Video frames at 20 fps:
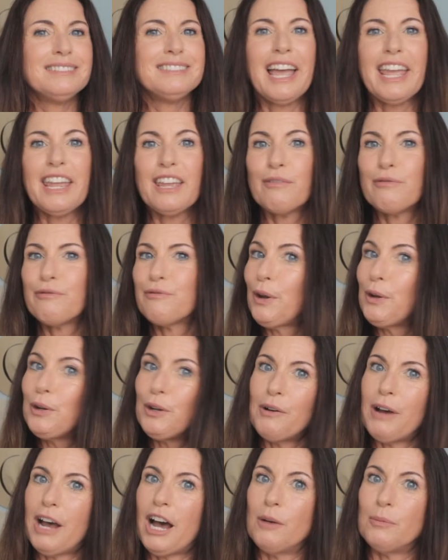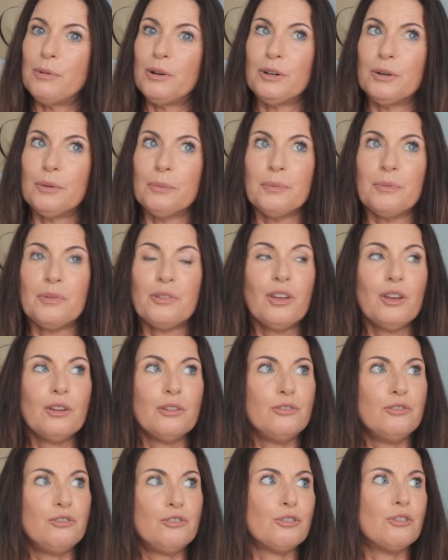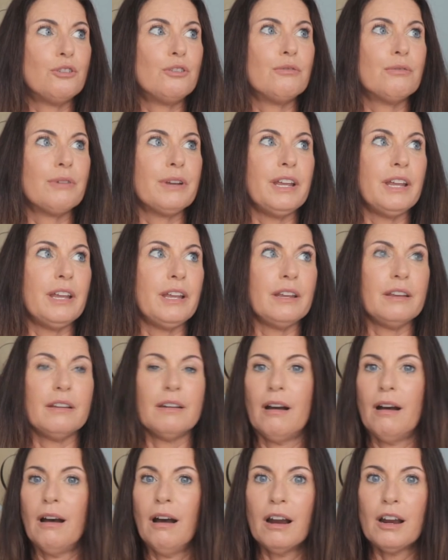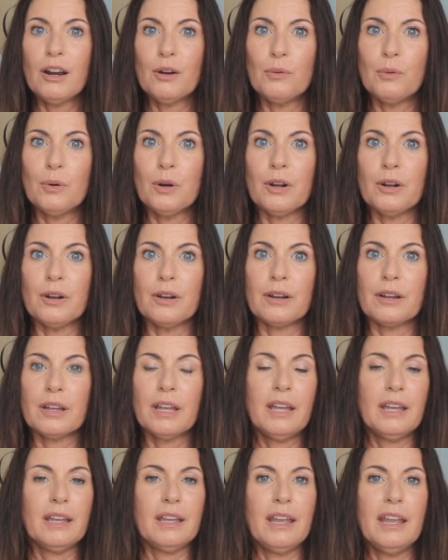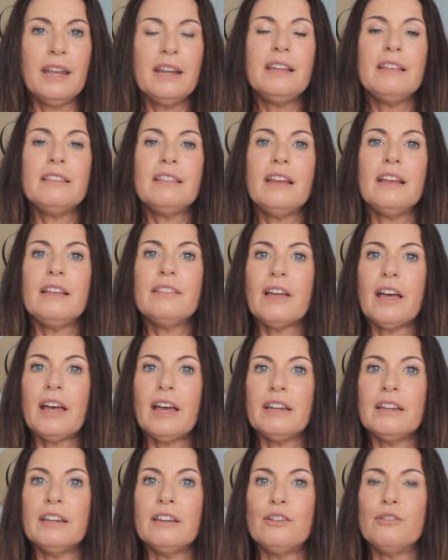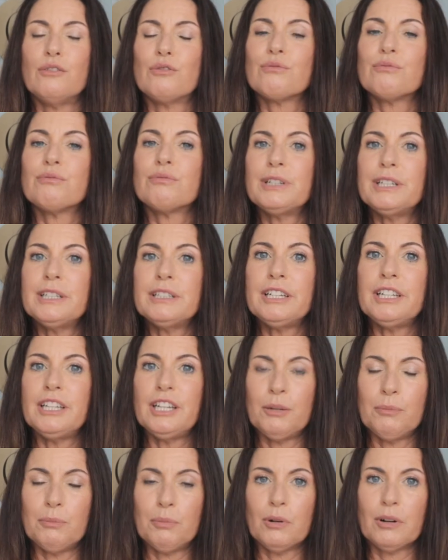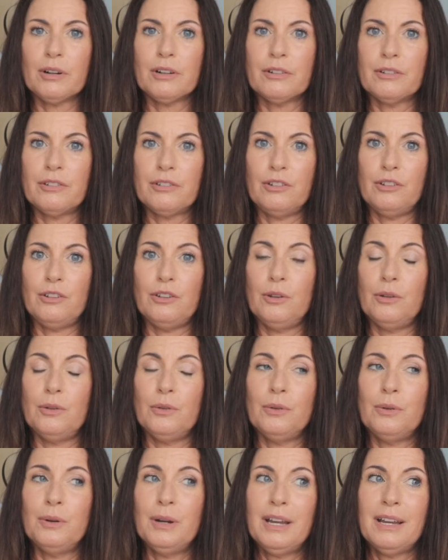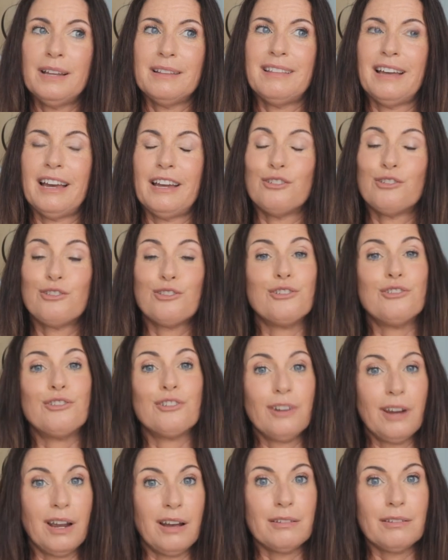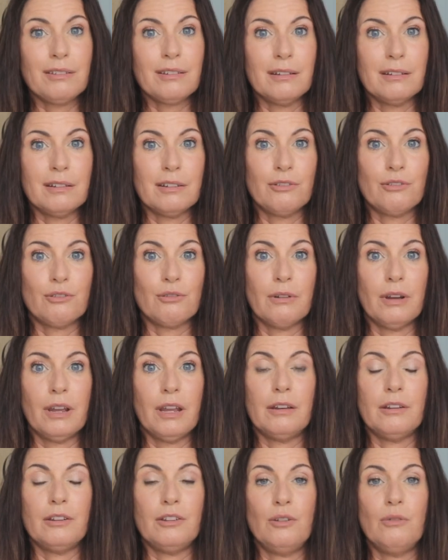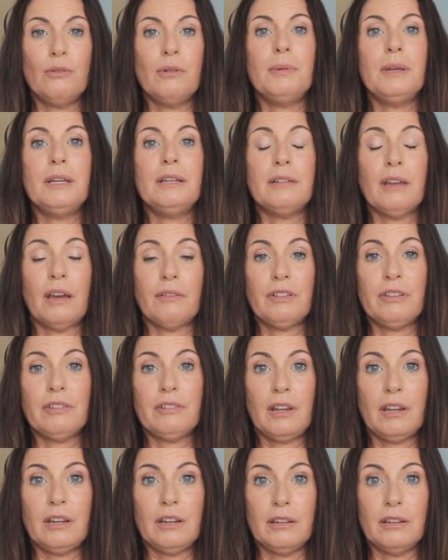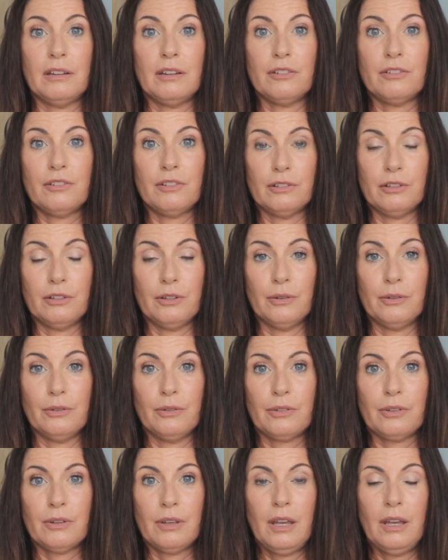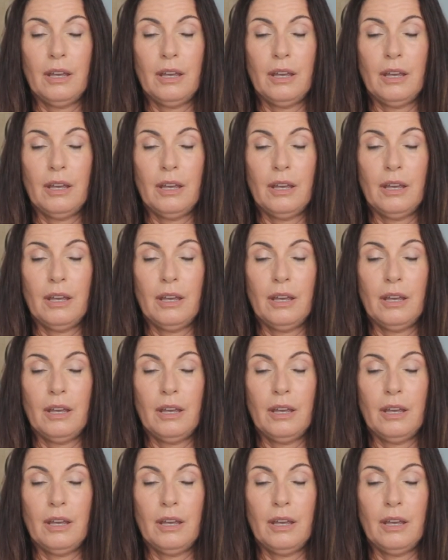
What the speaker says: like photo albums, jewelry, artwork, anything that is really important to you that should your house get destroyed, you would be devastated to lose.